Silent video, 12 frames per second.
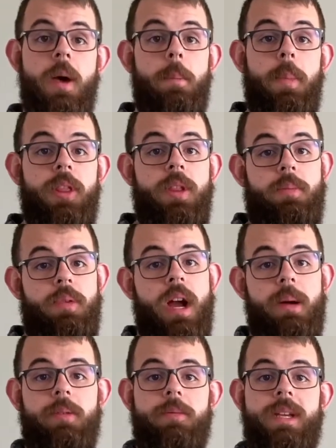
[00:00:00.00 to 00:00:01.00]
But the
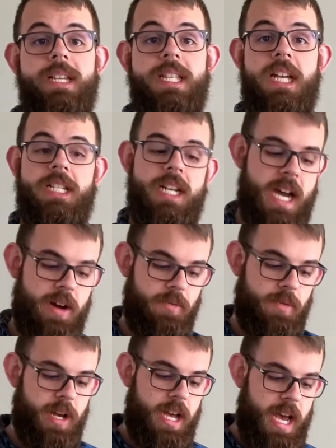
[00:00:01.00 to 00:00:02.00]
problem is that's not
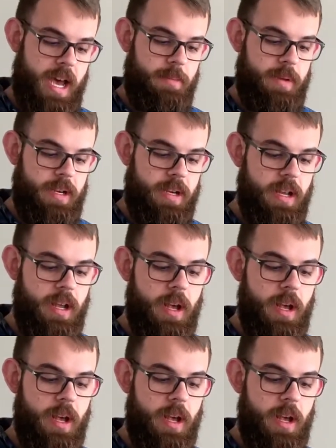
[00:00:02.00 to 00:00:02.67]
what happened,